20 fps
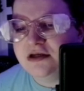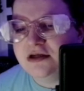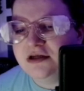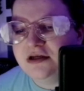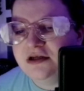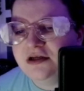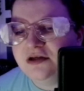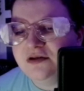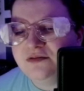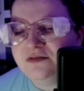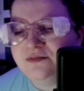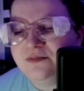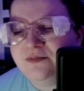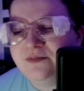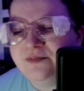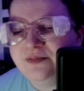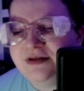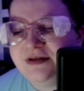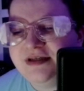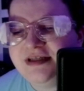You know,
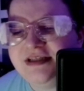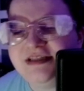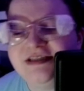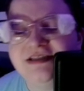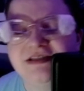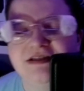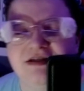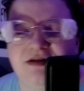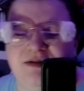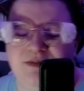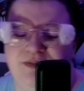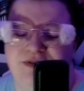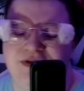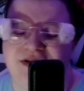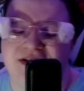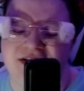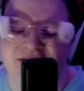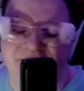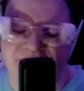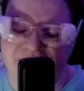please,
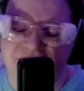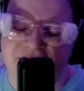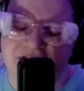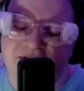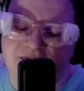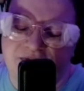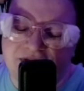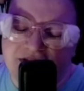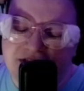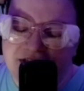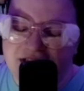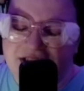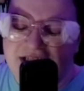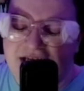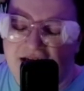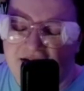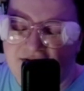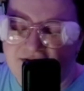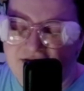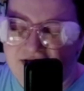please, please, please,
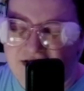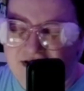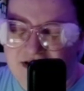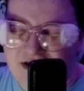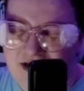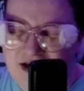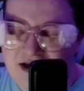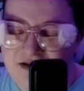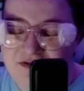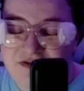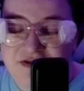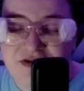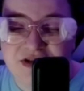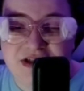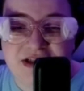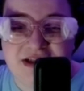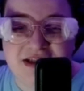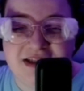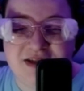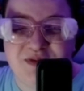devs, if you see
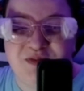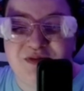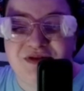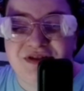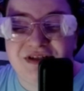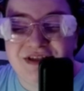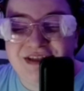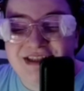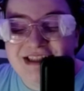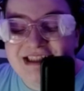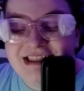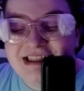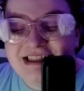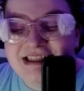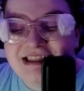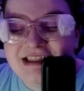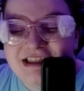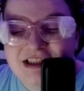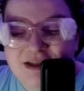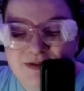this,
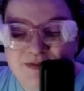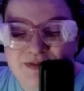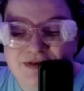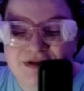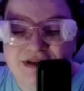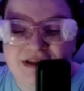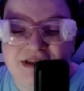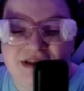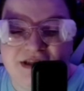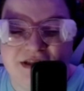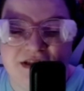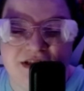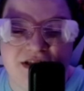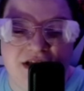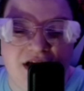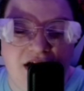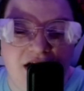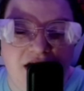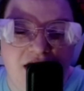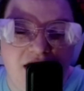please, please,
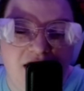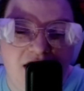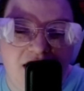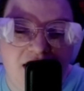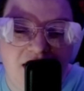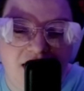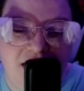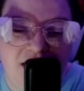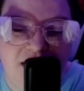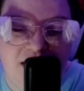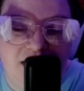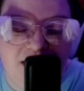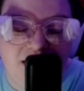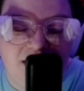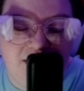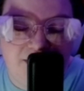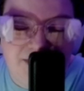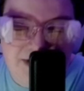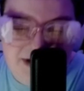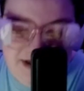
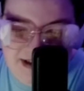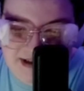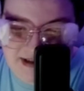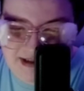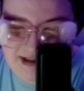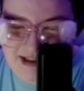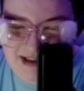please.